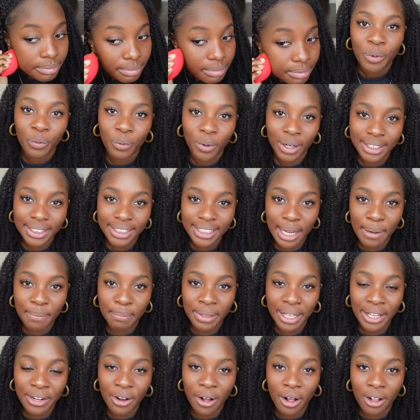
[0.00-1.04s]
Once I
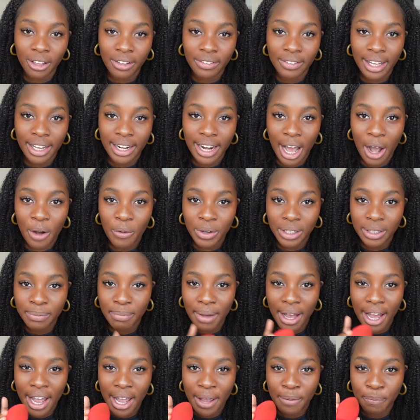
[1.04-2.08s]
blend all of that out with
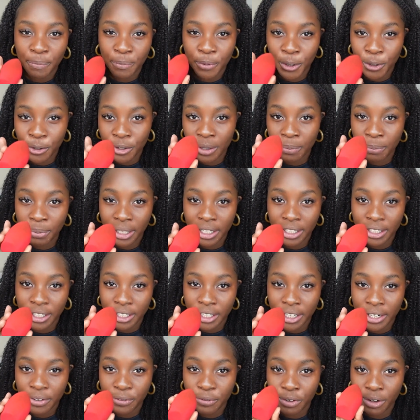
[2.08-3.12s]
my beauty
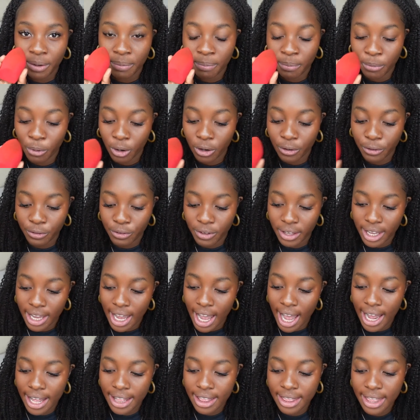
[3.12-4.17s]
blender from Morphe,
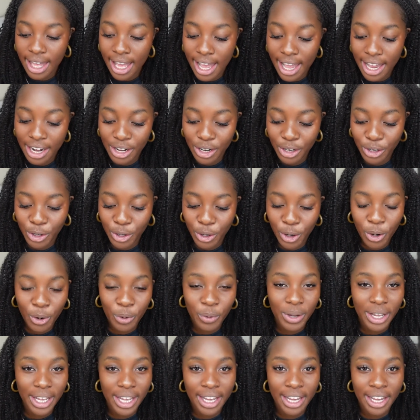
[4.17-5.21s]
I then
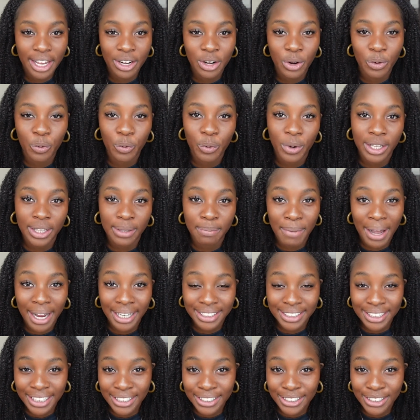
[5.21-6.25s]
go in with my
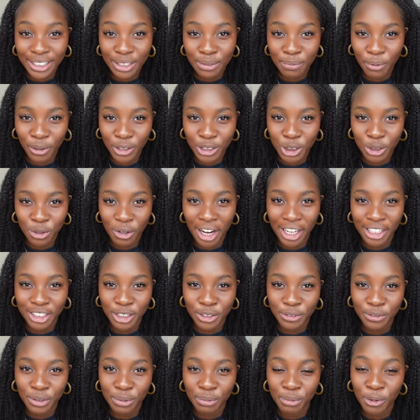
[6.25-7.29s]
tinted
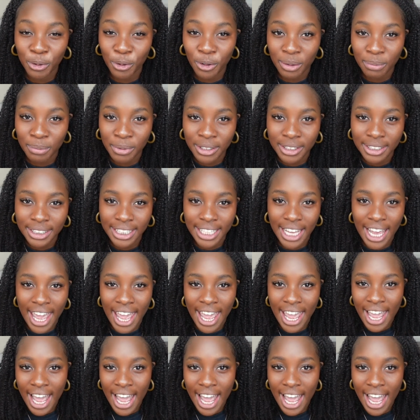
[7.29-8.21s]
moisturizer from Lauramercier.